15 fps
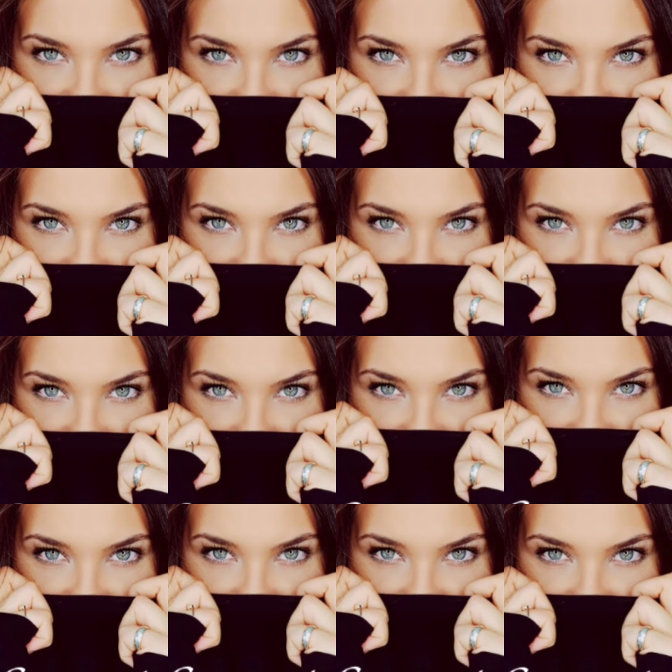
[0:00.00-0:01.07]
on your own,
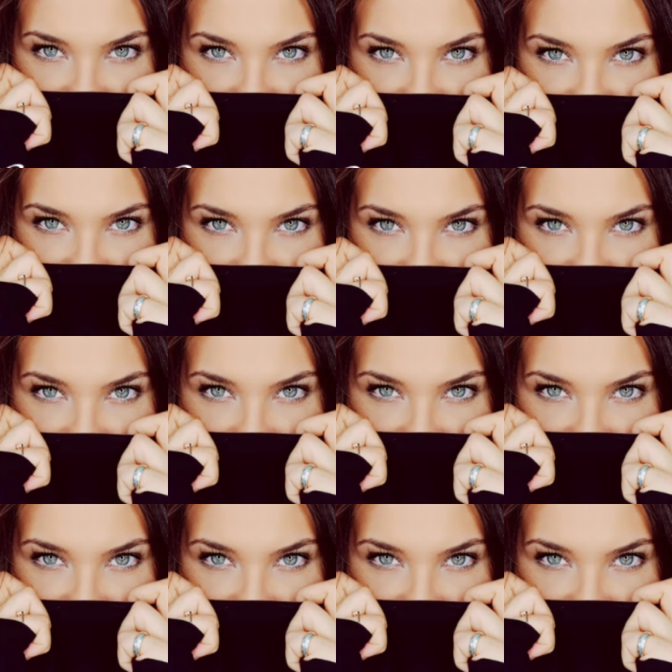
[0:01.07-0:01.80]
you will mess it up.